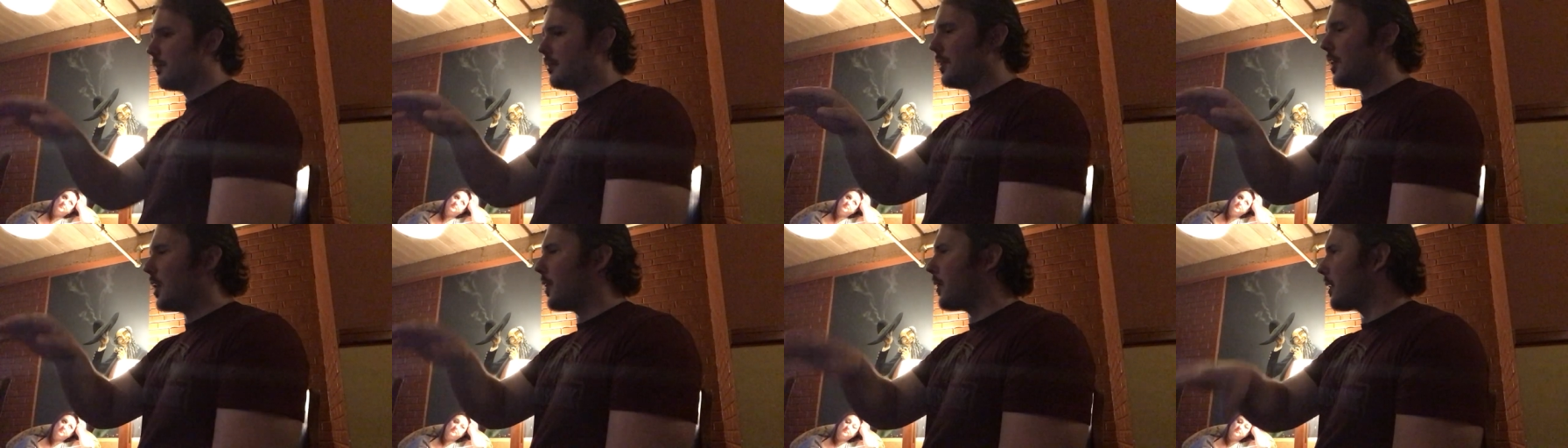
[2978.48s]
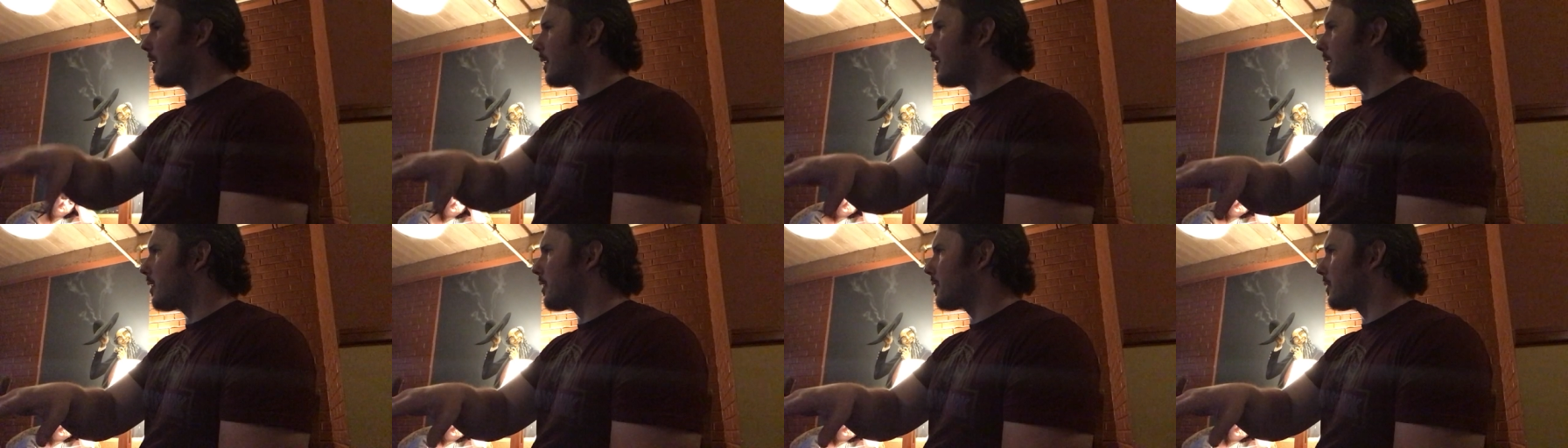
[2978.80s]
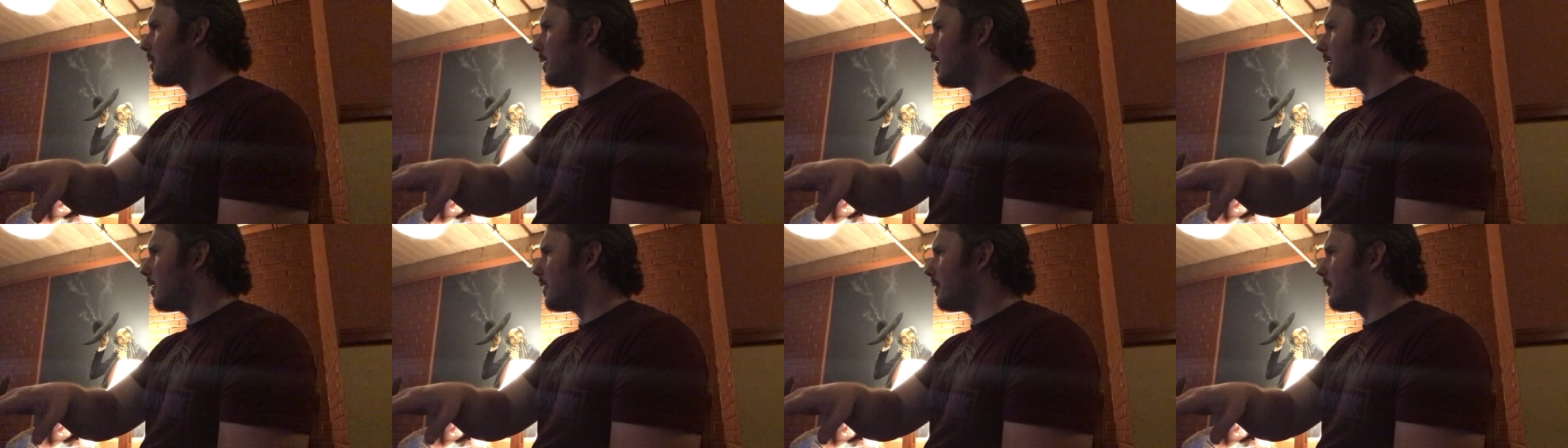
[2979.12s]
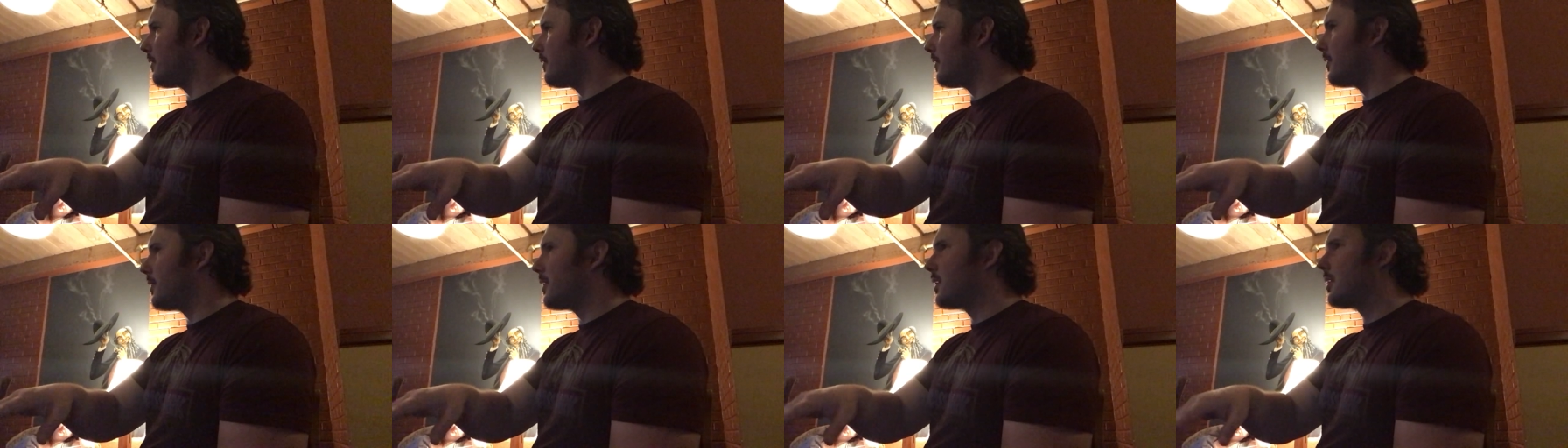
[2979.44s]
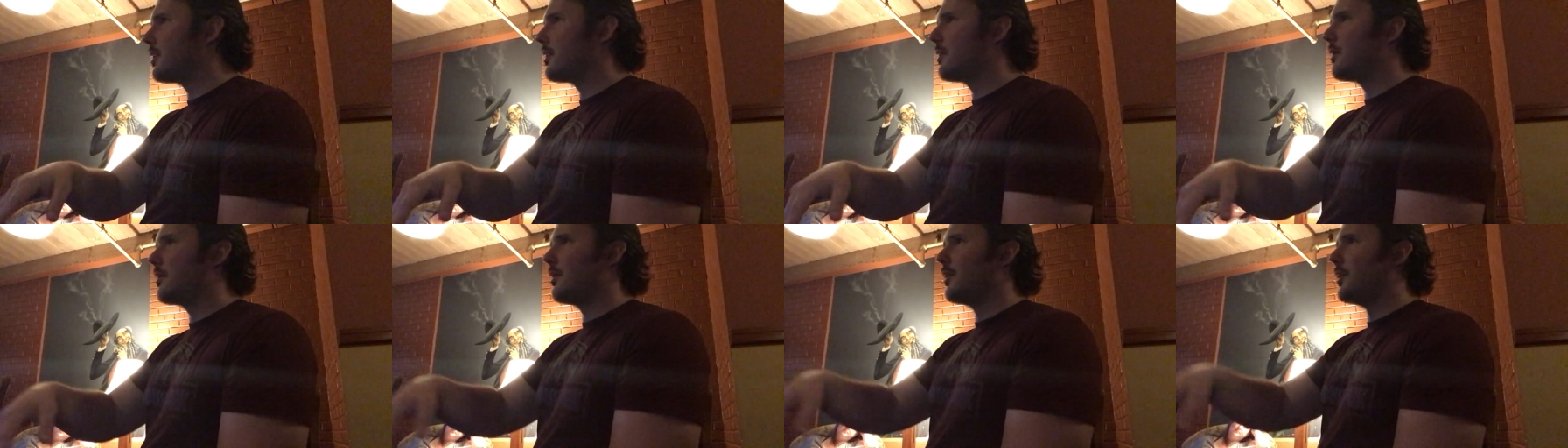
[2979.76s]
Knowing that you're loved,
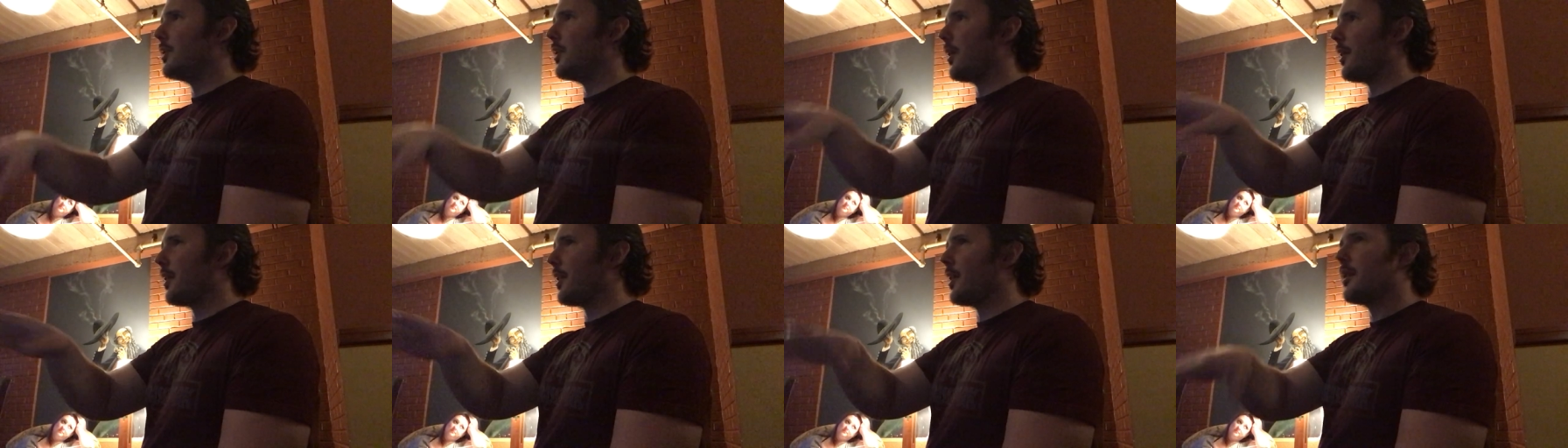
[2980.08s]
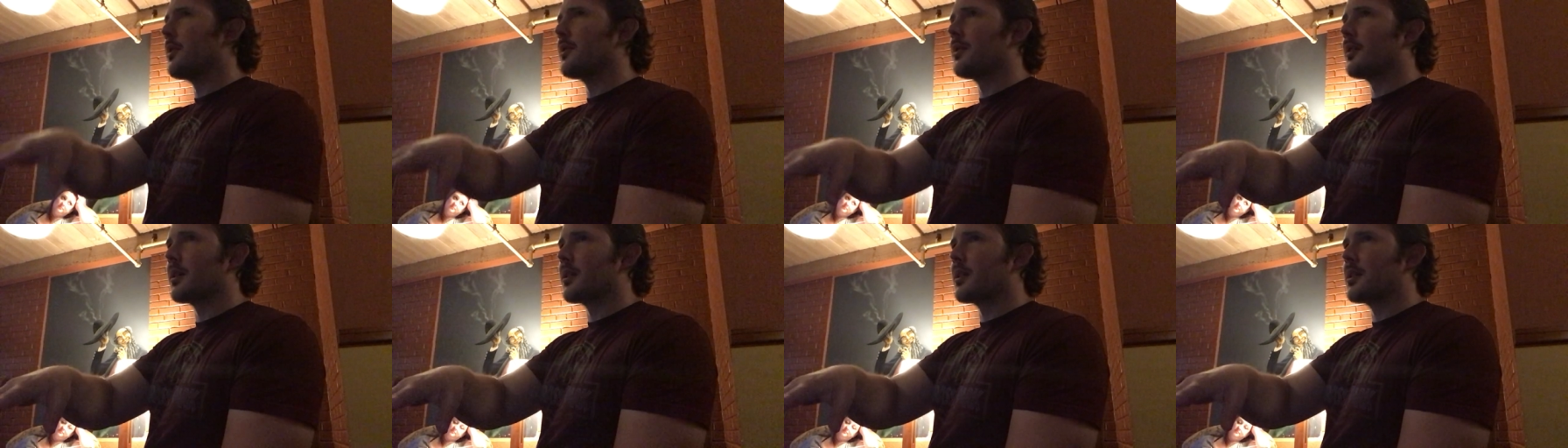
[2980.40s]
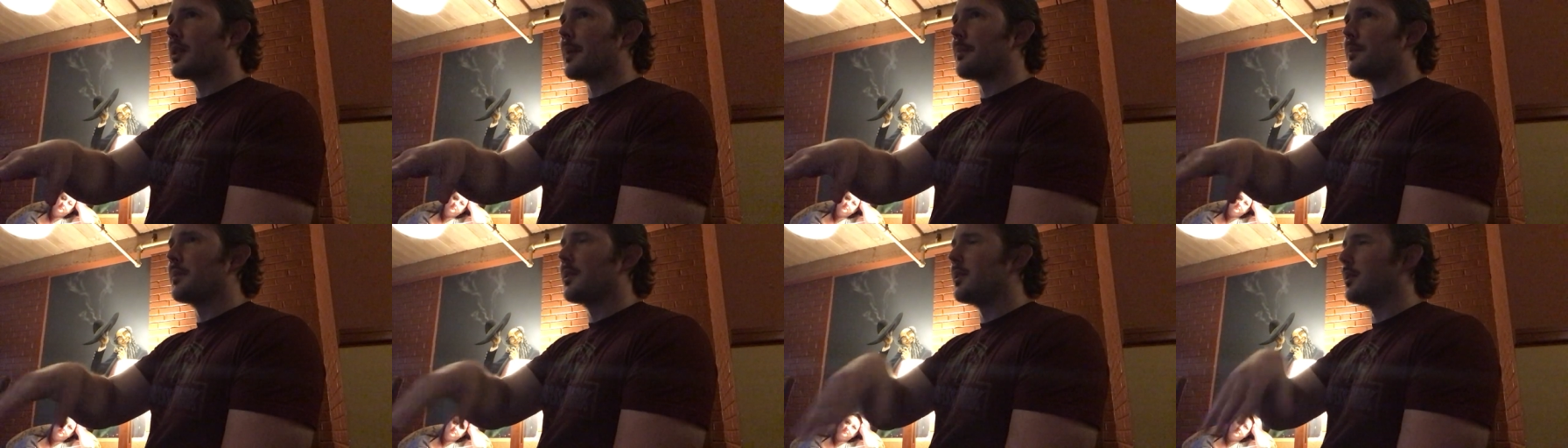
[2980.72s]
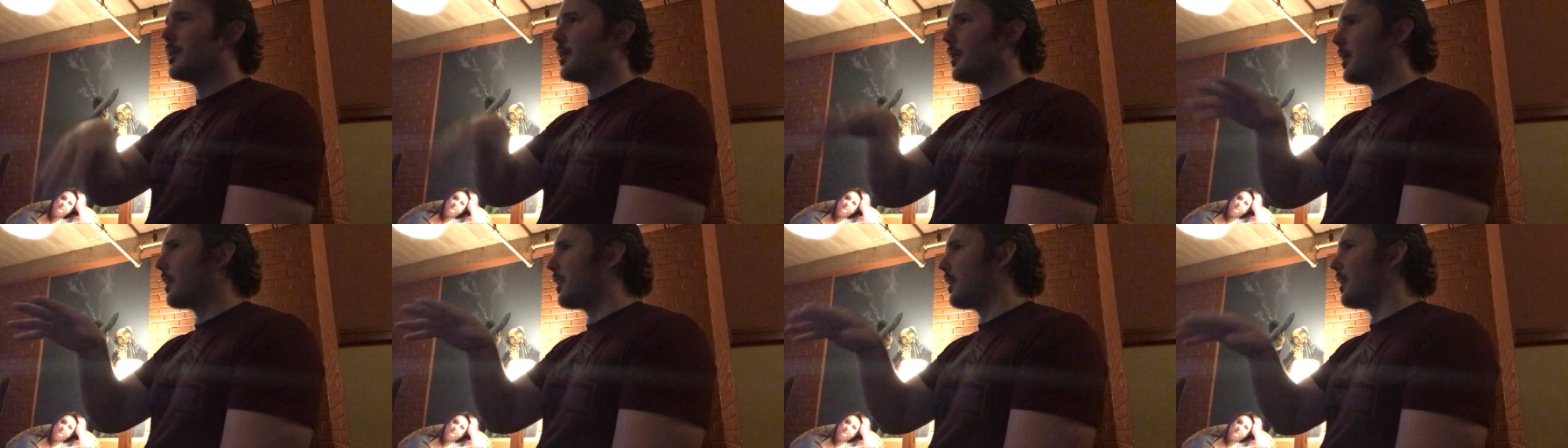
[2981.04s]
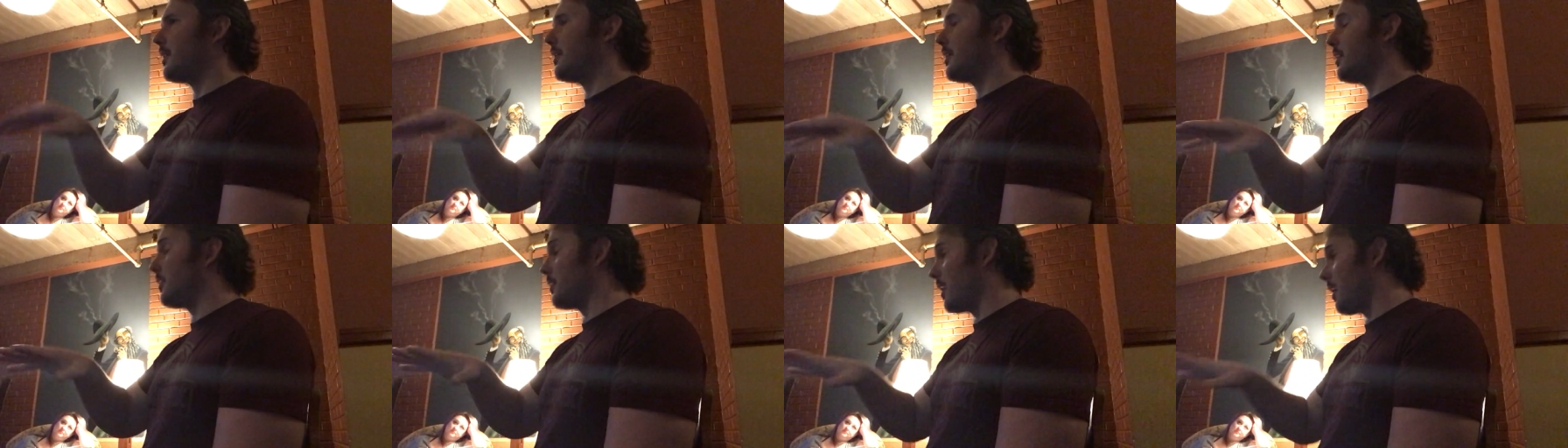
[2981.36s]
knowing that you're accepted, knowing
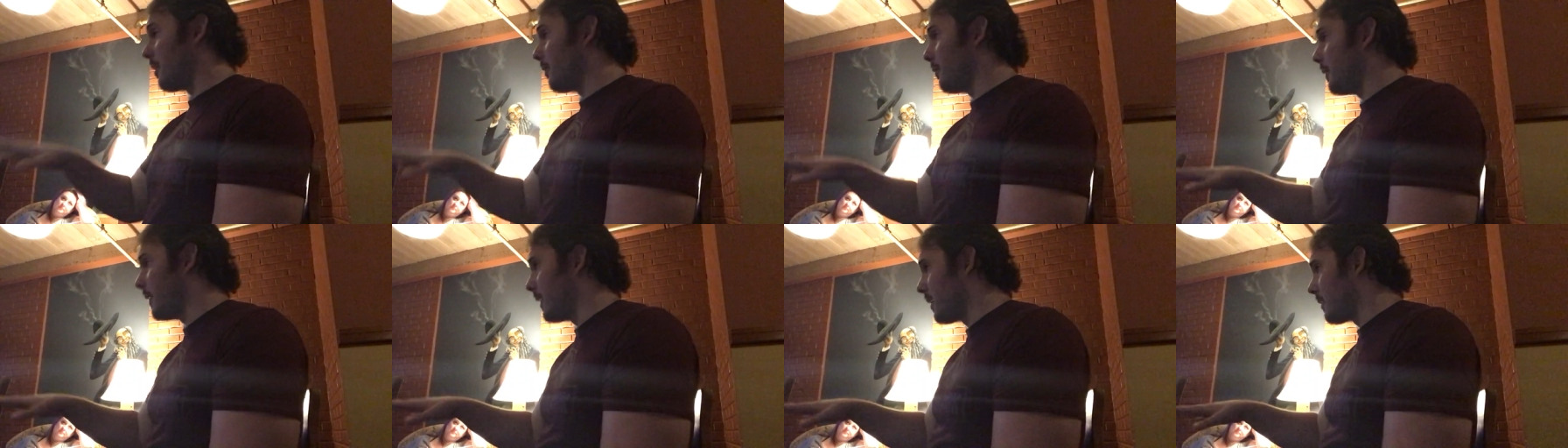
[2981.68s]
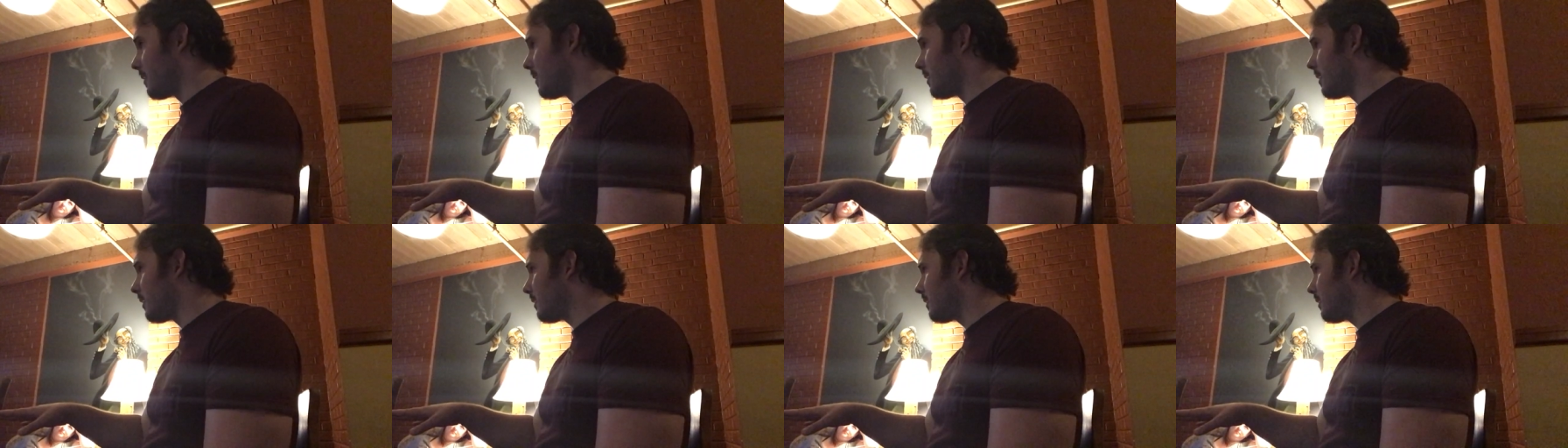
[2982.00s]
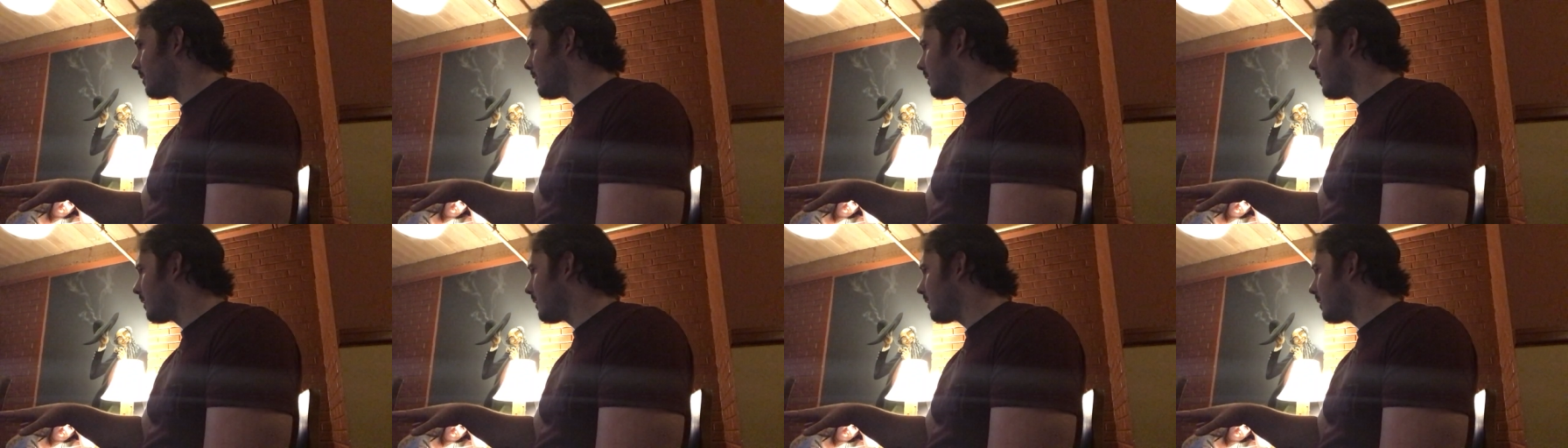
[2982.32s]
that you're not weird